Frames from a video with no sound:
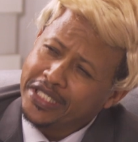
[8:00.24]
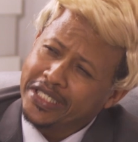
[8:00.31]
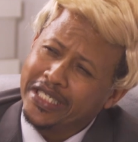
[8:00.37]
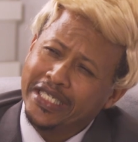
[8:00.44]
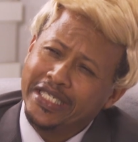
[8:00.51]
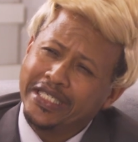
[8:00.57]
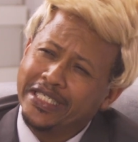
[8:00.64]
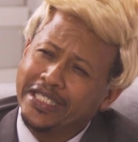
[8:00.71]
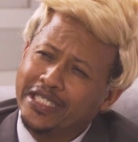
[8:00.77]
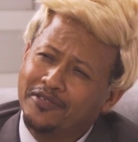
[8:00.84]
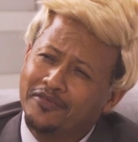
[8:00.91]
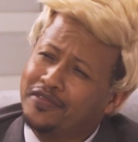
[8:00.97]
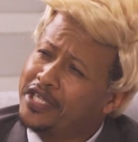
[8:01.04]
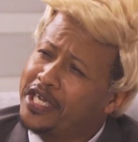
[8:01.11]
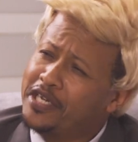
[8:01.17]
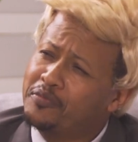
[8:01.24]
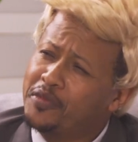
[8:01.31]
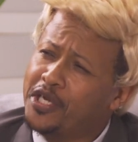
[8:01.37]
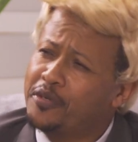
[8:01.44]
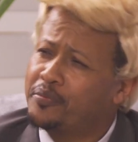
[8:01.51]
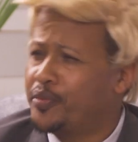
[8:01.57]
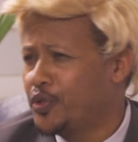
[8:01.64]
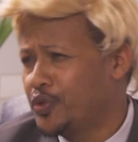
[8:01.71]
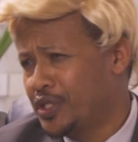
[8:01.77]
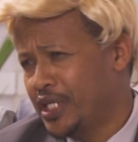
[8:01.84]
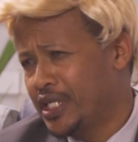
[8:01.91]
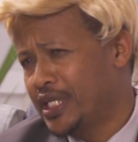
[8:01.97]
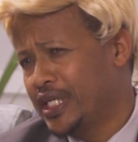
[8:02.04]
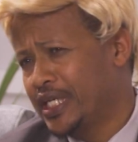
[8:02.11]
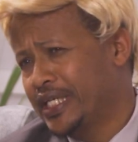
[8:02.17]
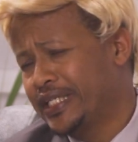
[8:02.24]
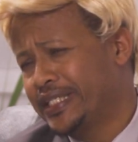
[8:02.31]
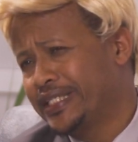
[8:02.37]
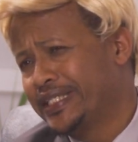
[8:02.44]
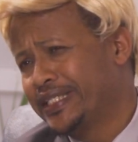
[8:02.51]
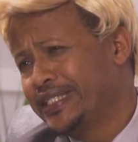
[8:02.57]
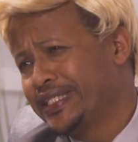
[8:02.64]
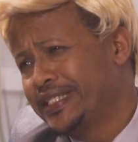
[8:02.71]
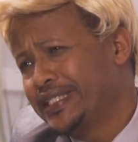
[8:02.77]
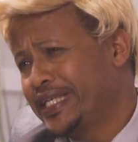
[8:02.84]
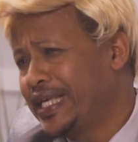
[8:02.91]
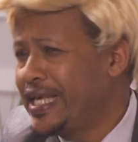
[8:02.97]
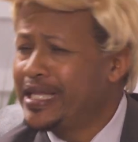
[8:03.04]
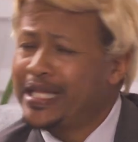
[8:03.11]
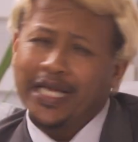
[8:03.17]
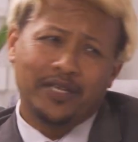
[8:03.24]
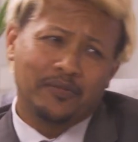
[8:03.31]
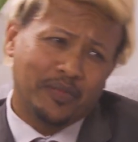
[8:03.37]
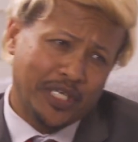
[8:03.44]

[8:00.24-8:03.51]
and Vladimir Putin and Elon